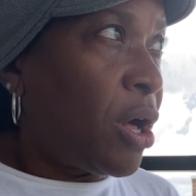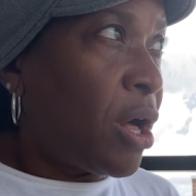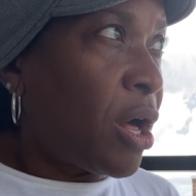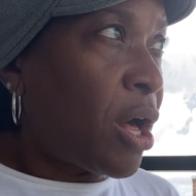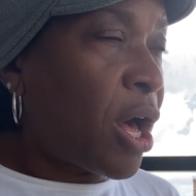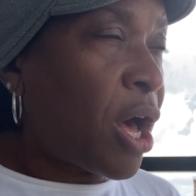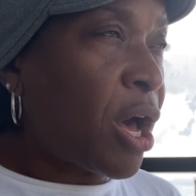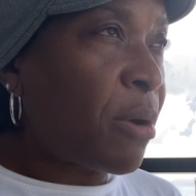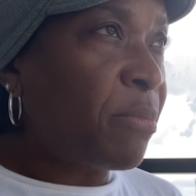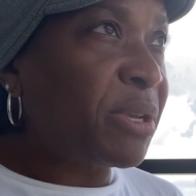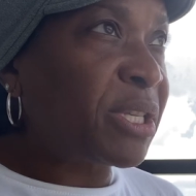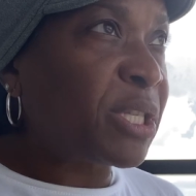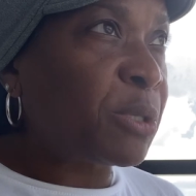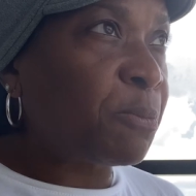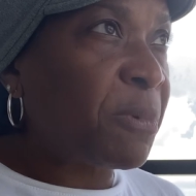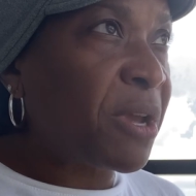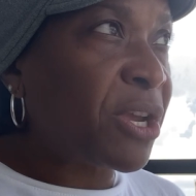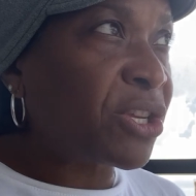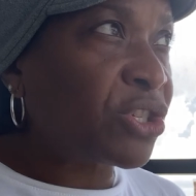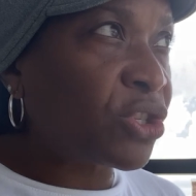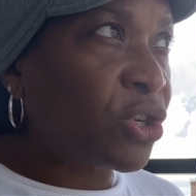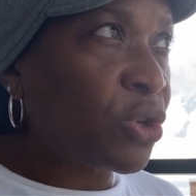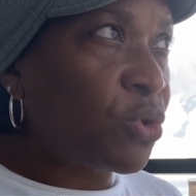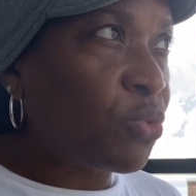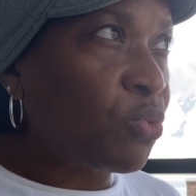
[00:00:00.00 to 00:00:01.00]
Um,
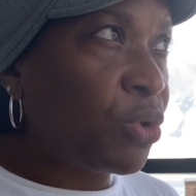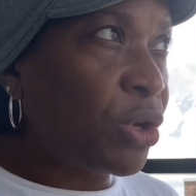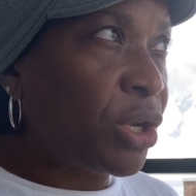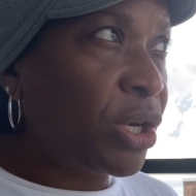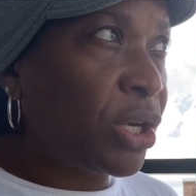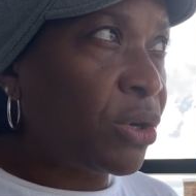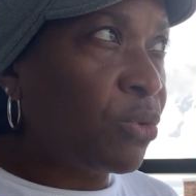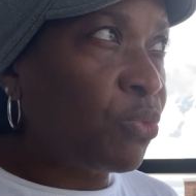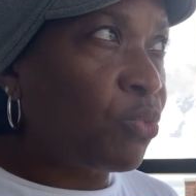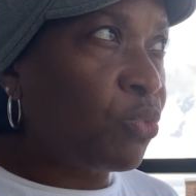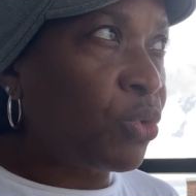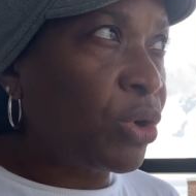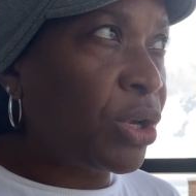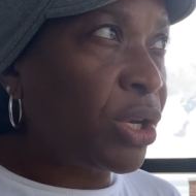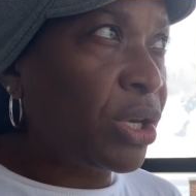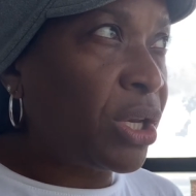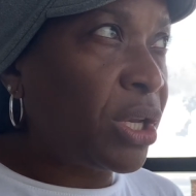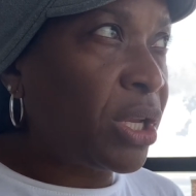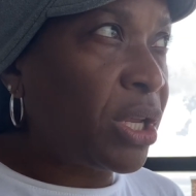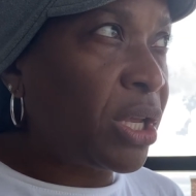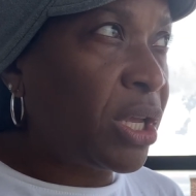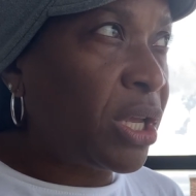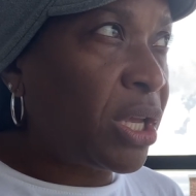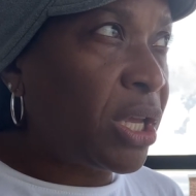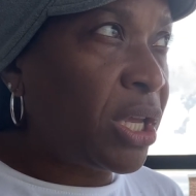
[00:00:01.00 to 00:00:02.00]
especially when when
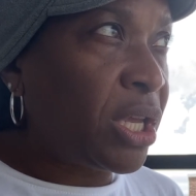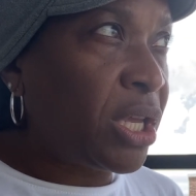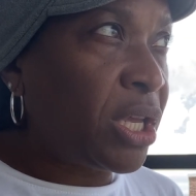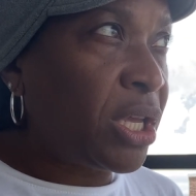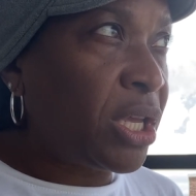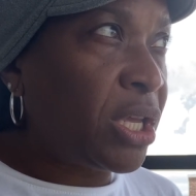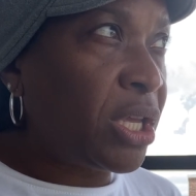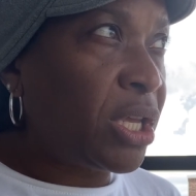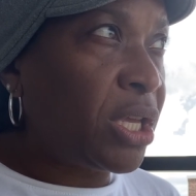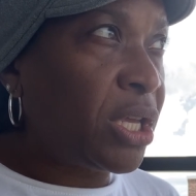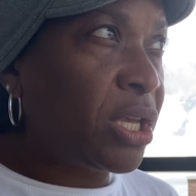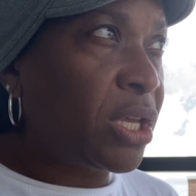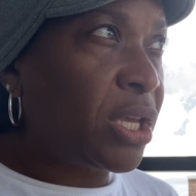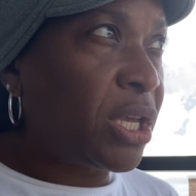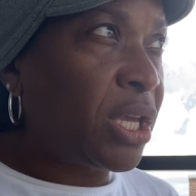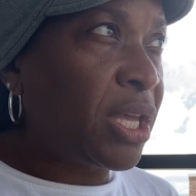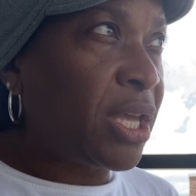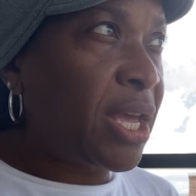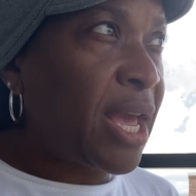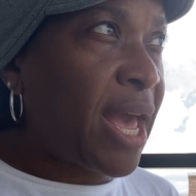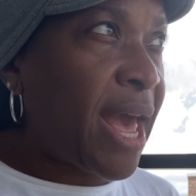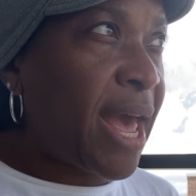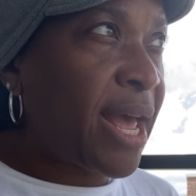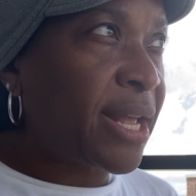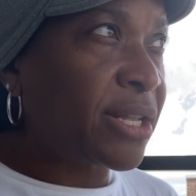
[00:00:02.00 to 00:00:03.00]
he he
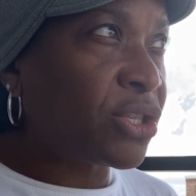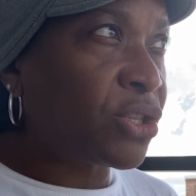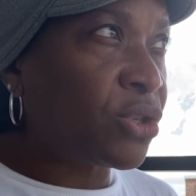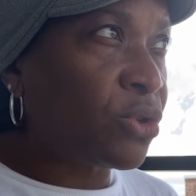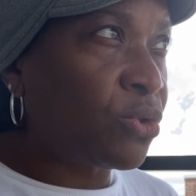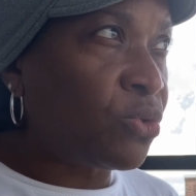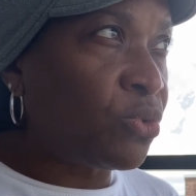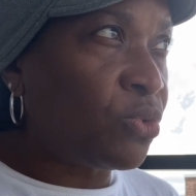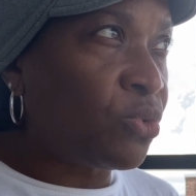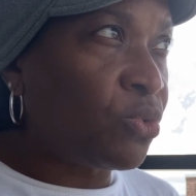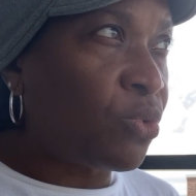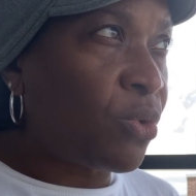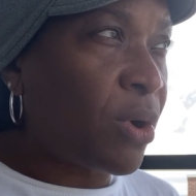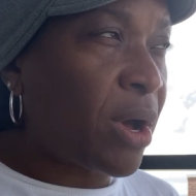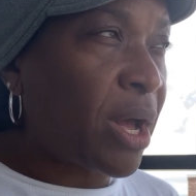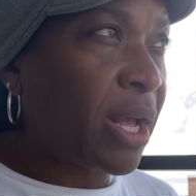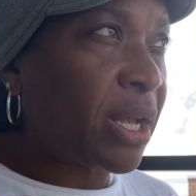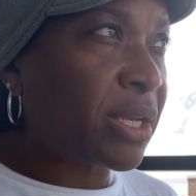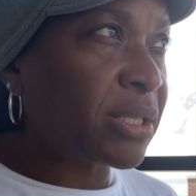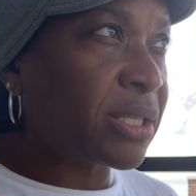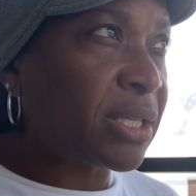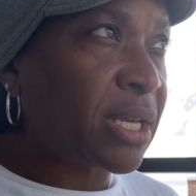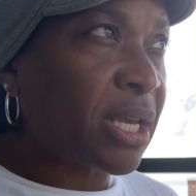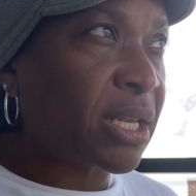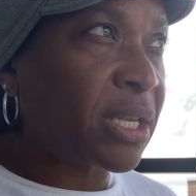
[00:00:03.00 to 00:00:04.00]
had to. I
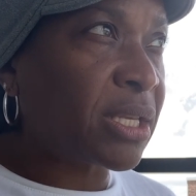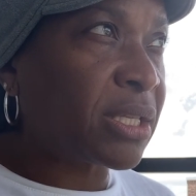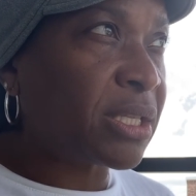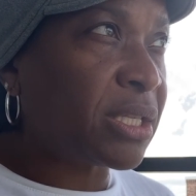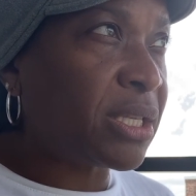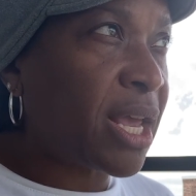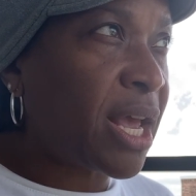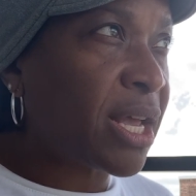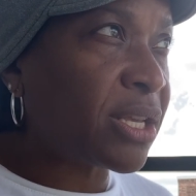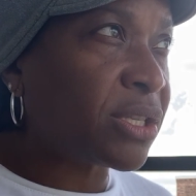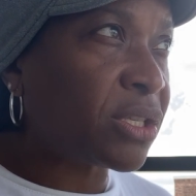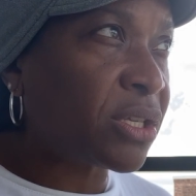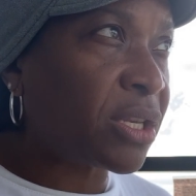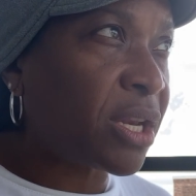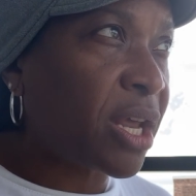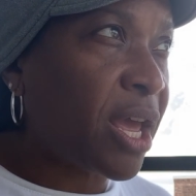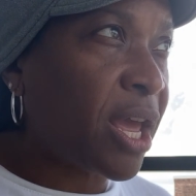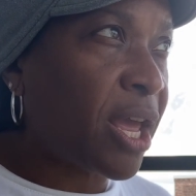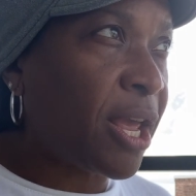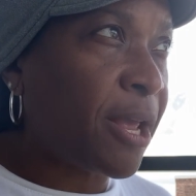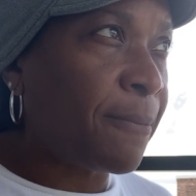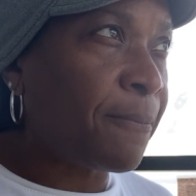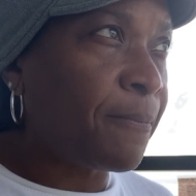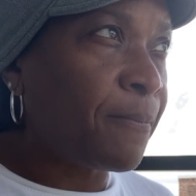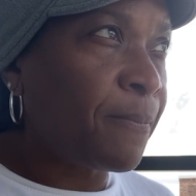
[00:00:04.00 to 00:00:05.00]
said this
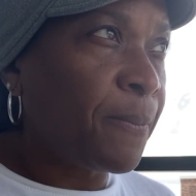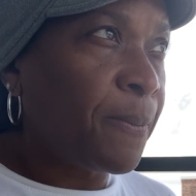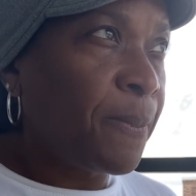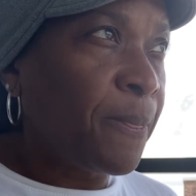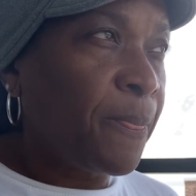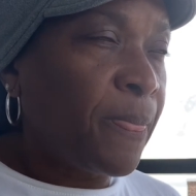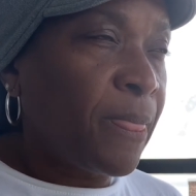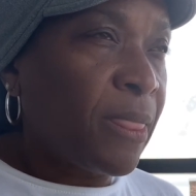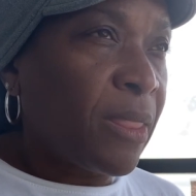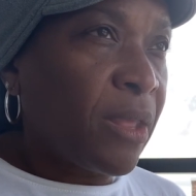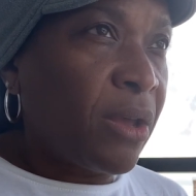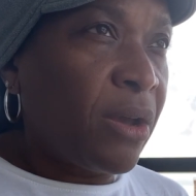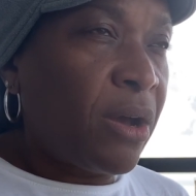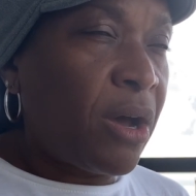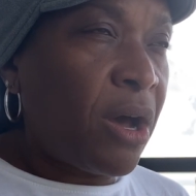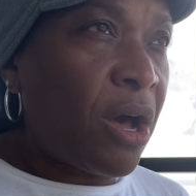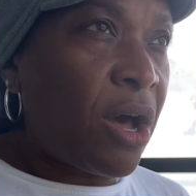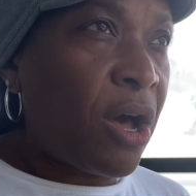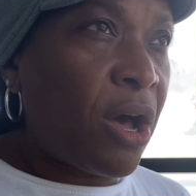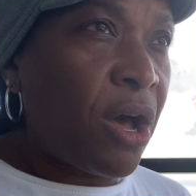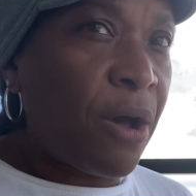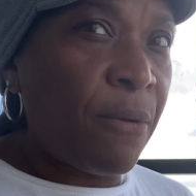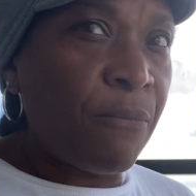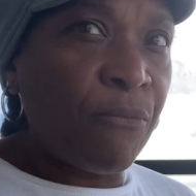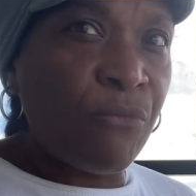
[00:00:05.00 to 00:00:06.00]
yesterday
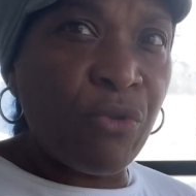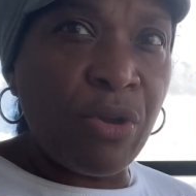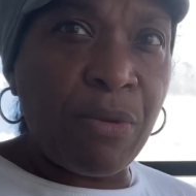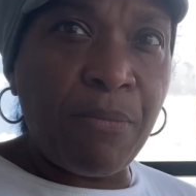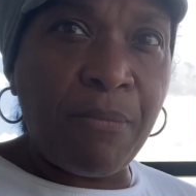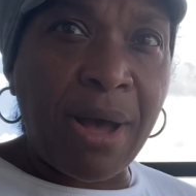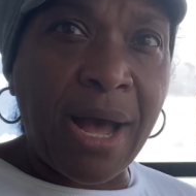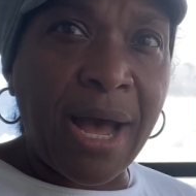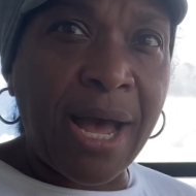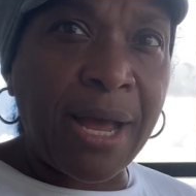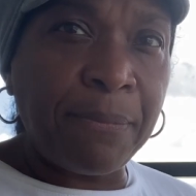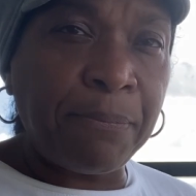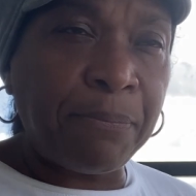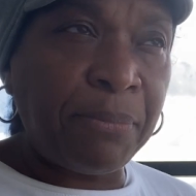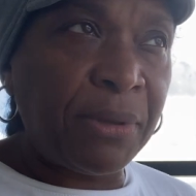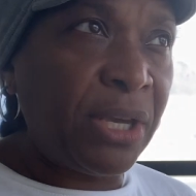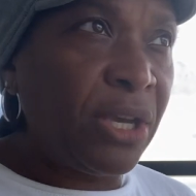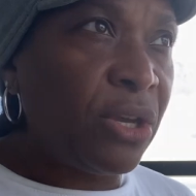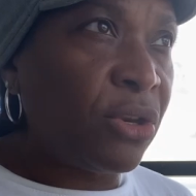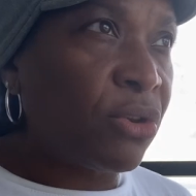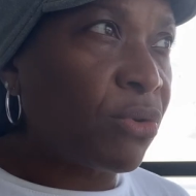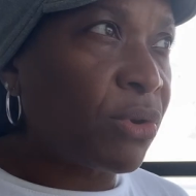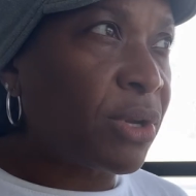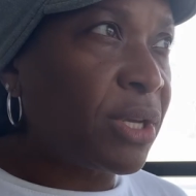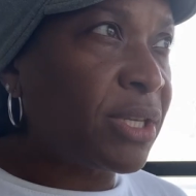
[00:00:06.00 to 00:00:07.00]
um, remind
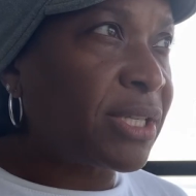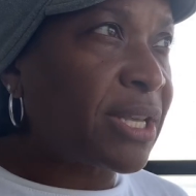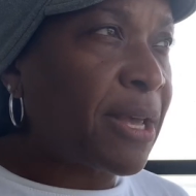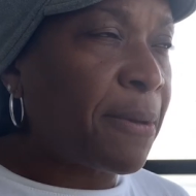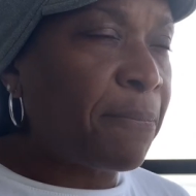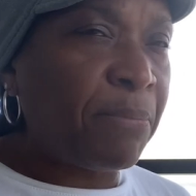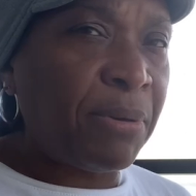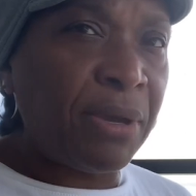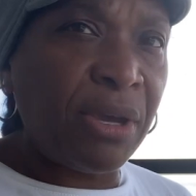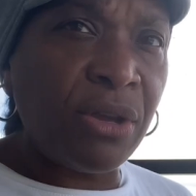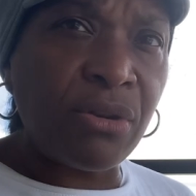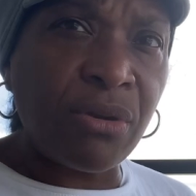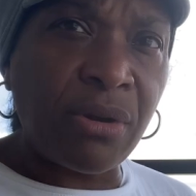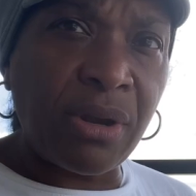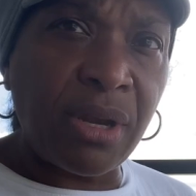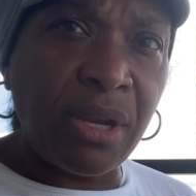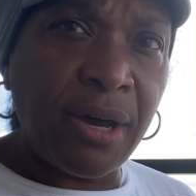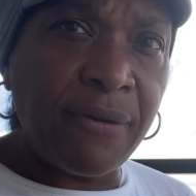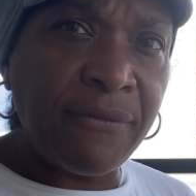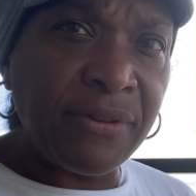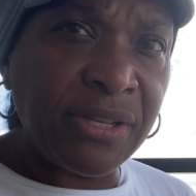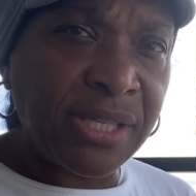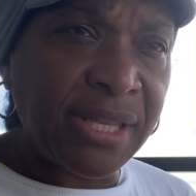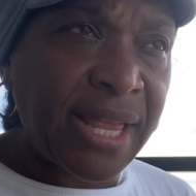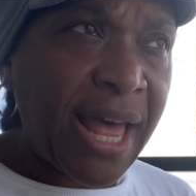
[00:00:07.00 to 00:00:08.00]
Peter, he said, Peter,
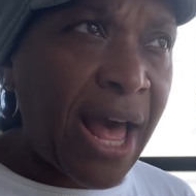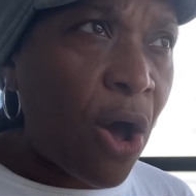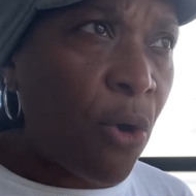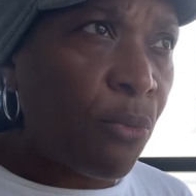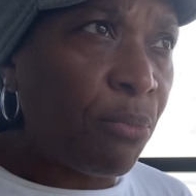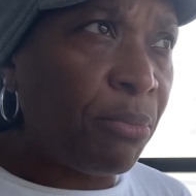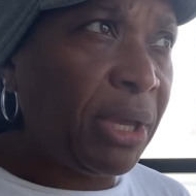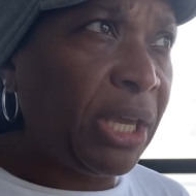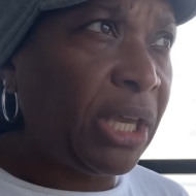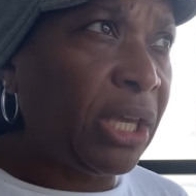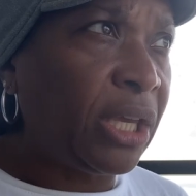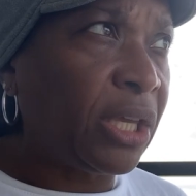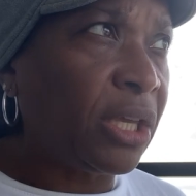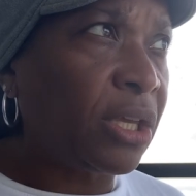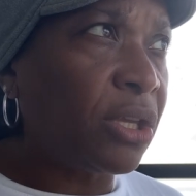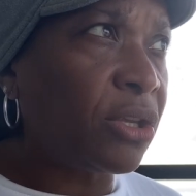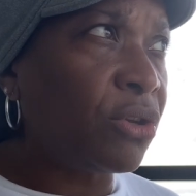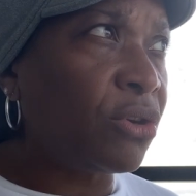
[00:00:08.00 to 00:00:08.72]
lovest thou me?